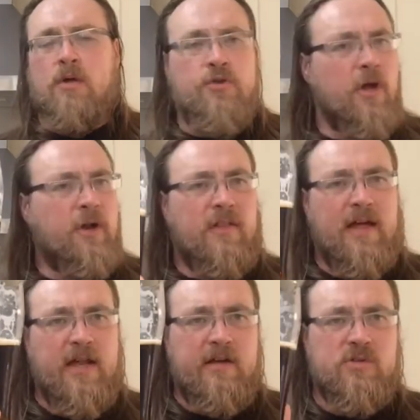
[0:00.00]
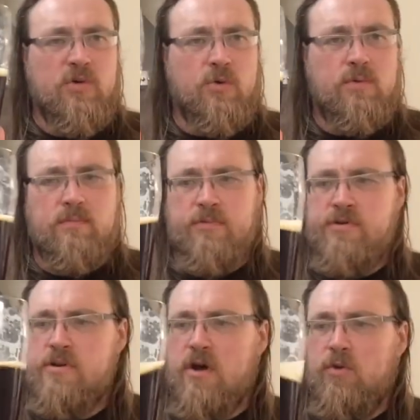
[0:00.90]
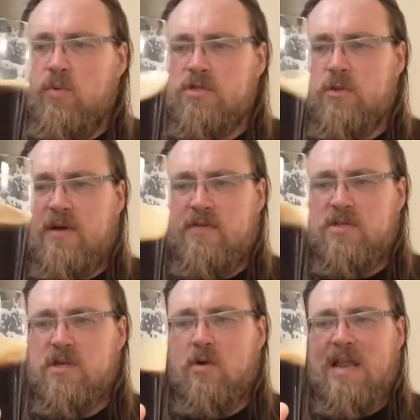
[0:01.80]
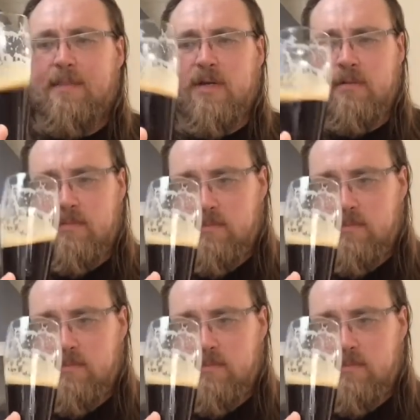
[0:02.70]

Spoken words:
None of that in here at all. None whatsoever. There's no lemon.